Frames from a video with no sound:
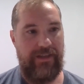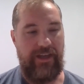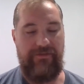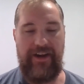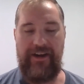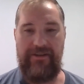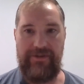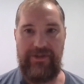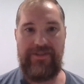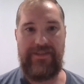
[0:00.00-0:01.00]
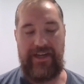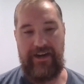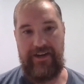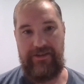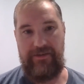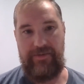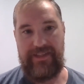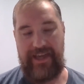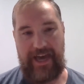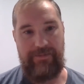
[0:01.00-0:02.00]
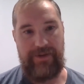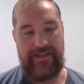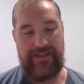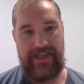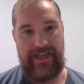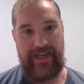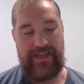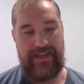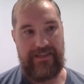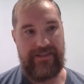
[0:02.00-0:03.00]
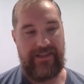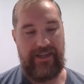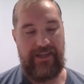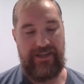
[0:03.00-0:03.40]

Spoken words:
A very real scenario that we see happening today is a